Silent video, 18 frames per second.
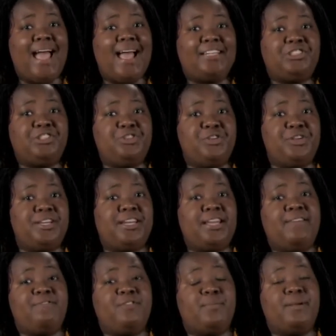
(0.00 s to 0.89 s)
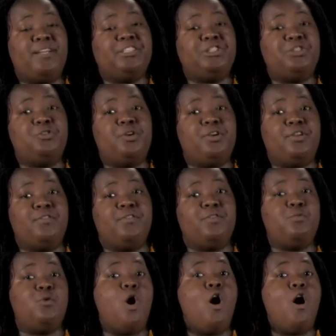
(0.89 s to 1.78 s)
ask during an informational
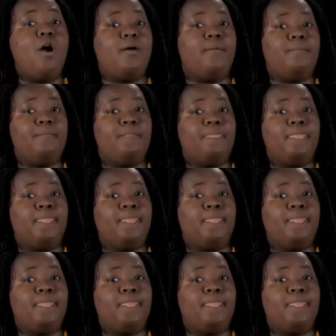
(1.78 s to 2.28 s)
interview are